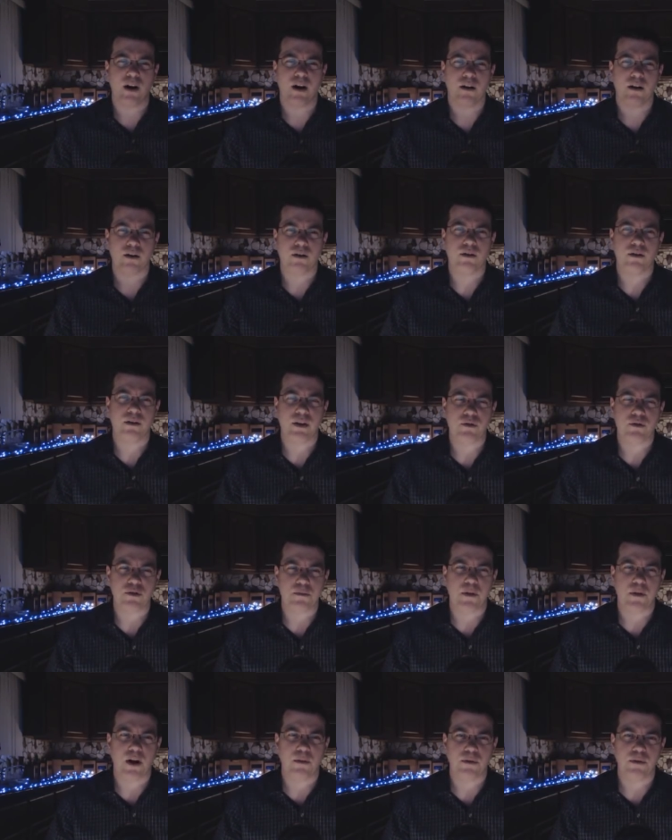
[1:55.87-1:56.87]
article that was
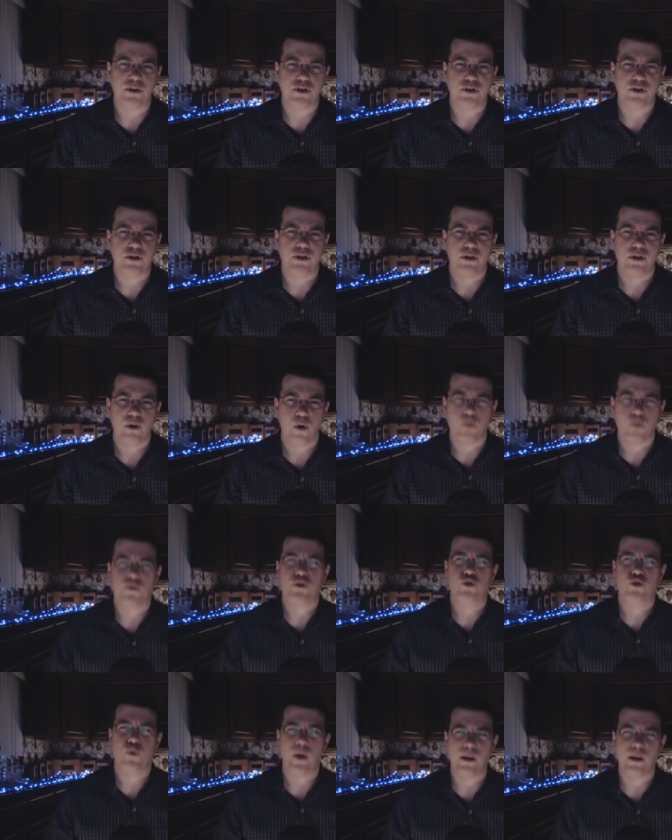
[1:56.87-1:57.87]
published over
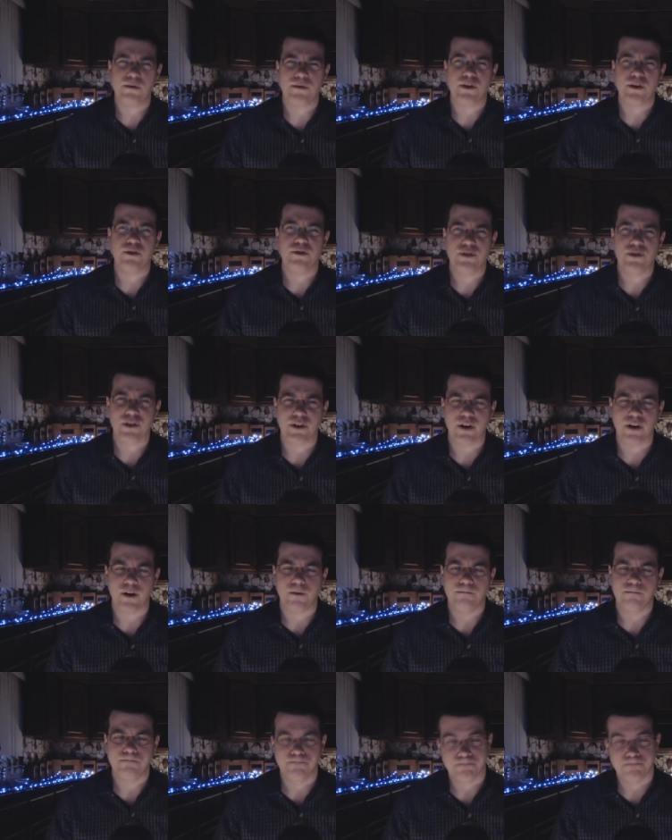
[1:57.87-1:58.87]
twelve years ago?